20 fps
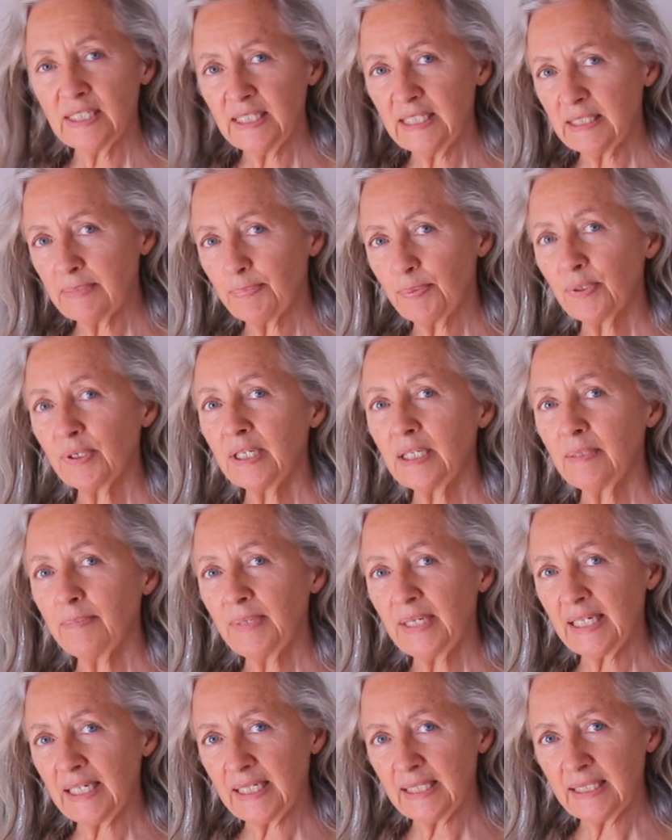these prill
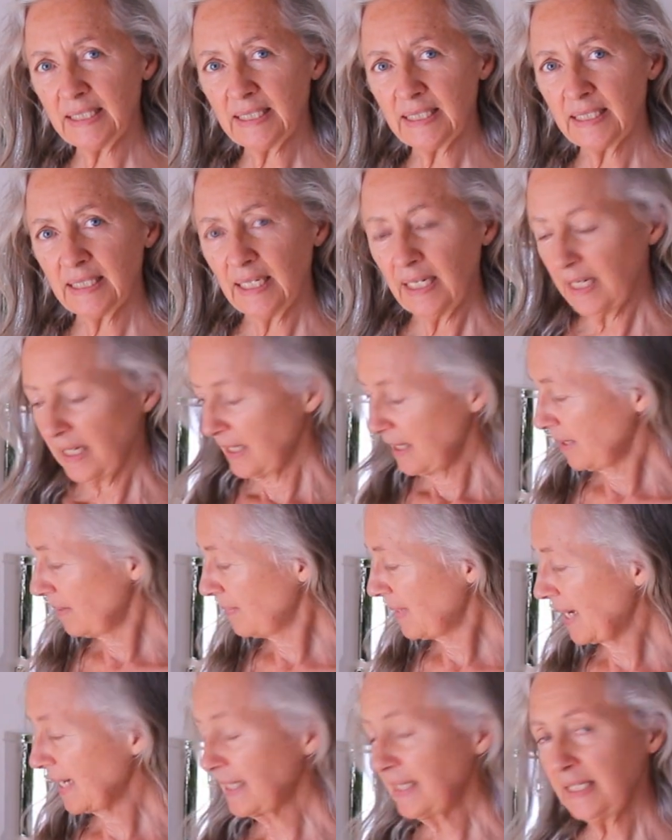beads. They're
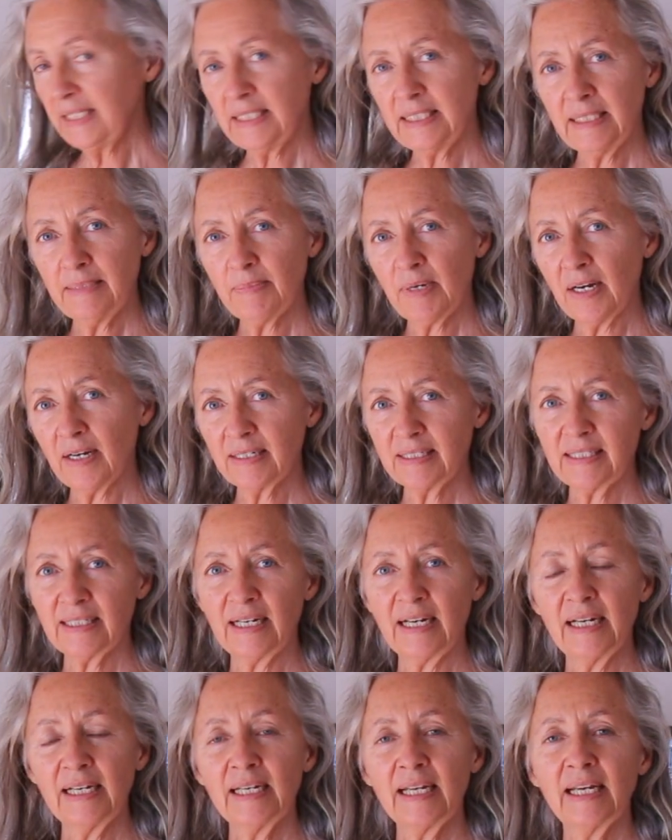magnesium
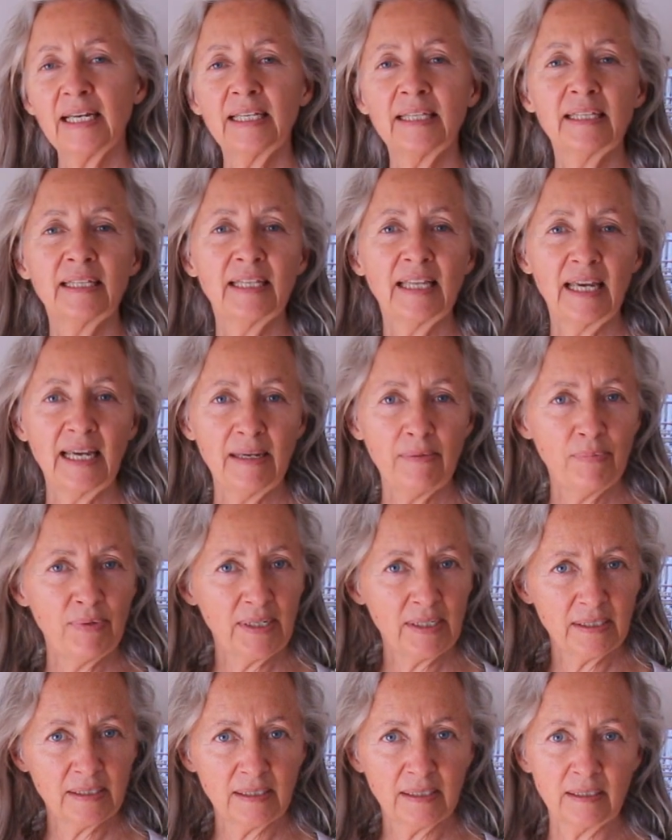oxide and they
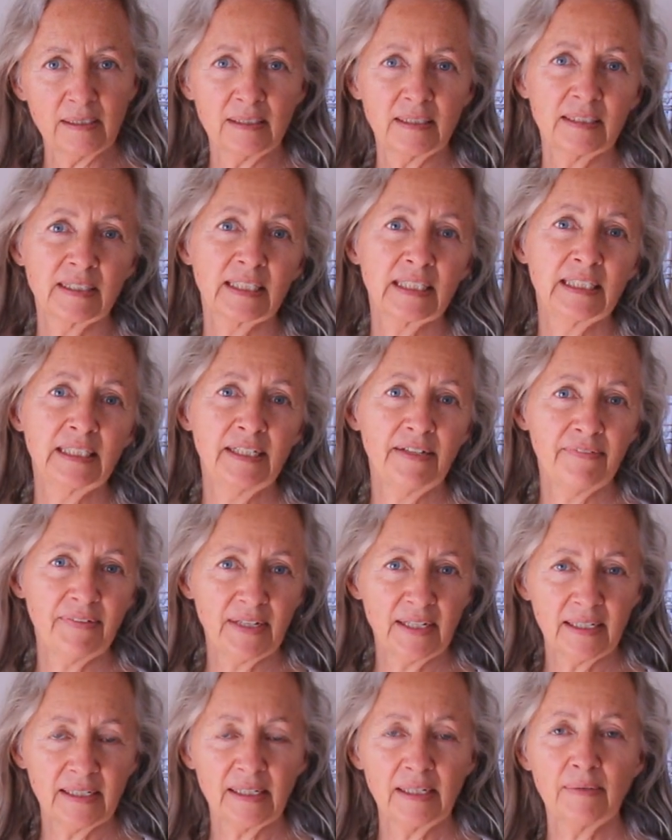will
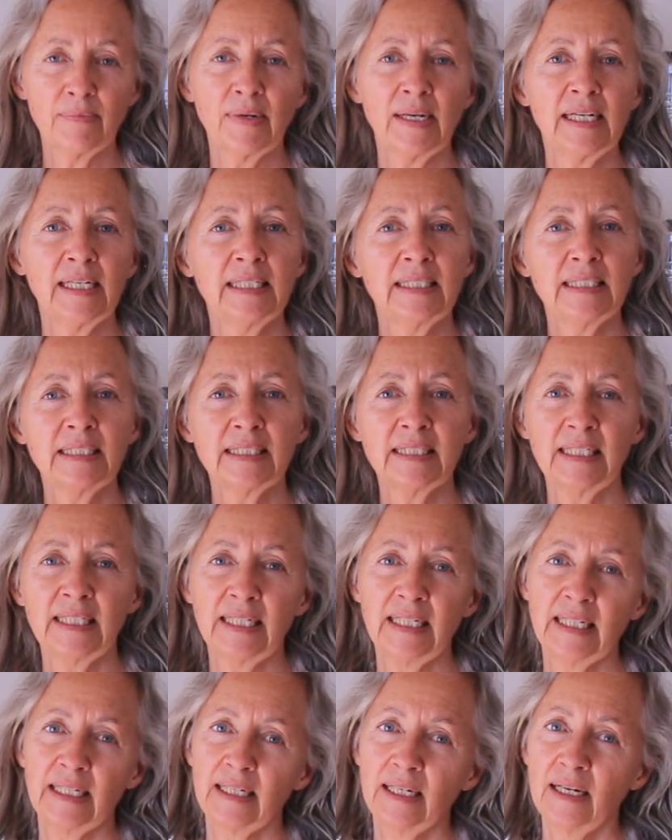significantly raise
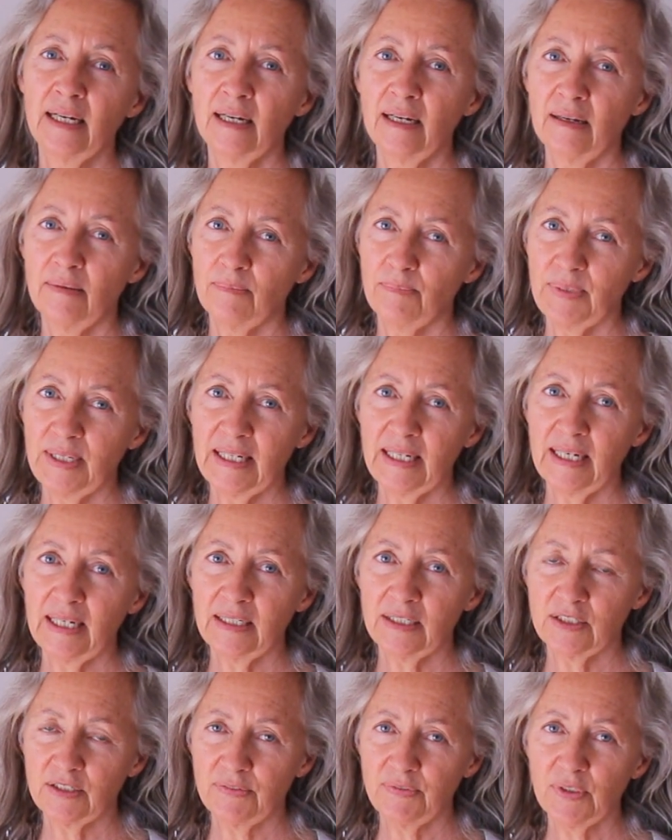the
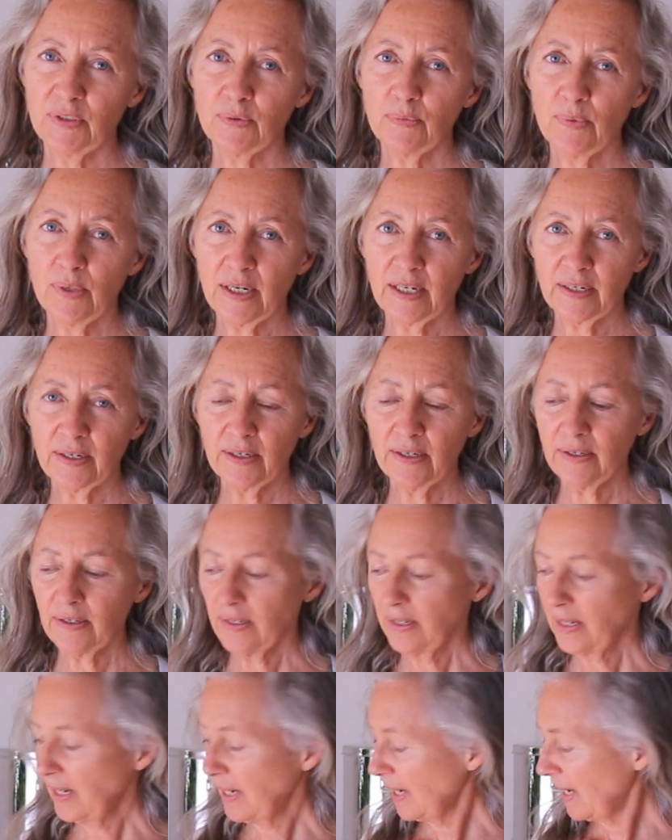pH of your water.
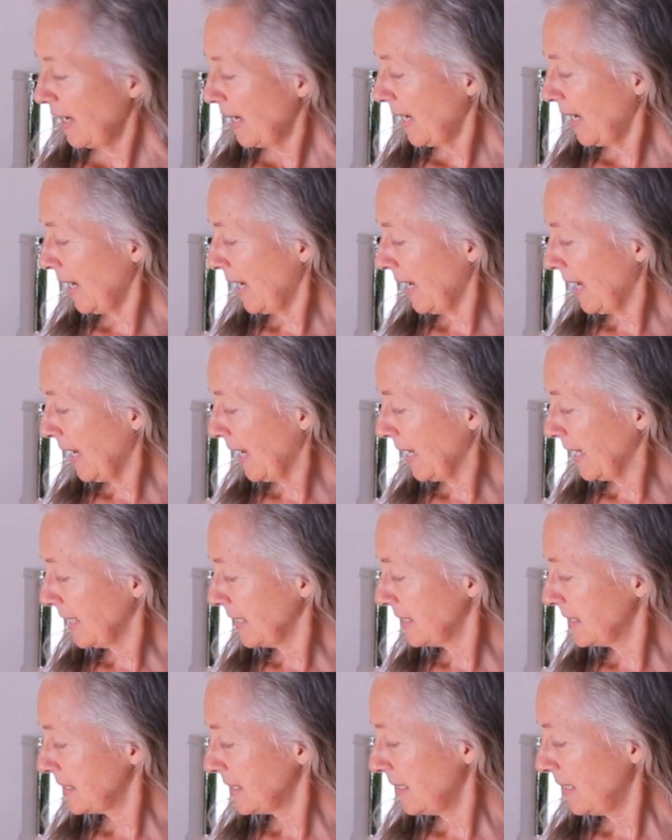
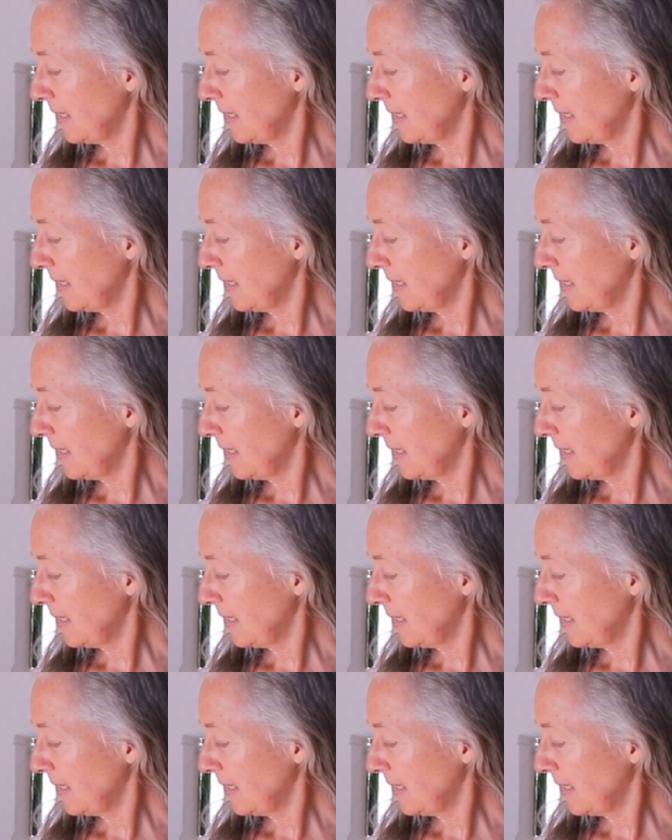And